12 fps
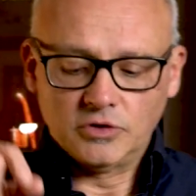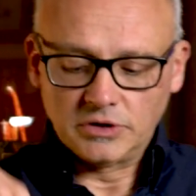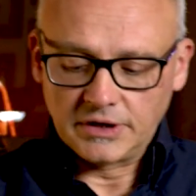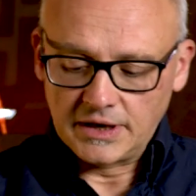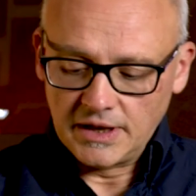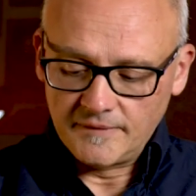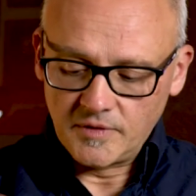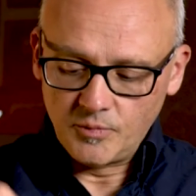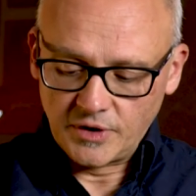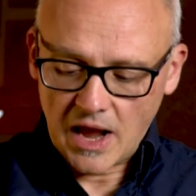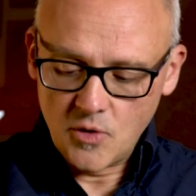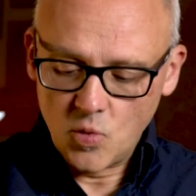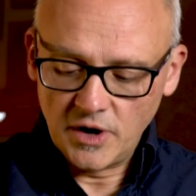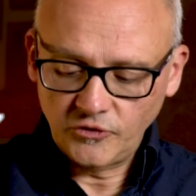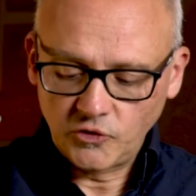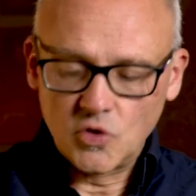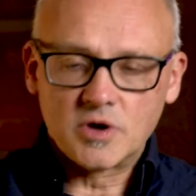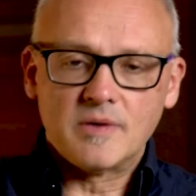You're gonna love it. But I wanna
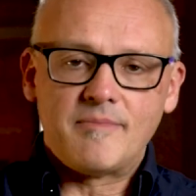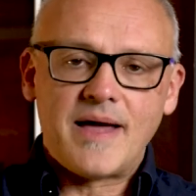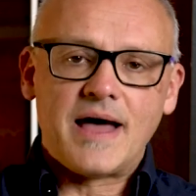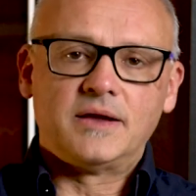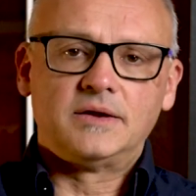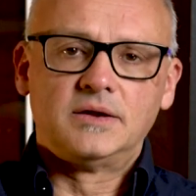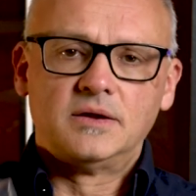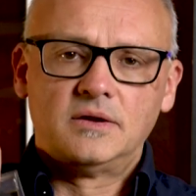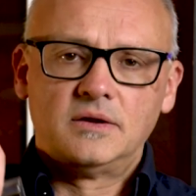talk about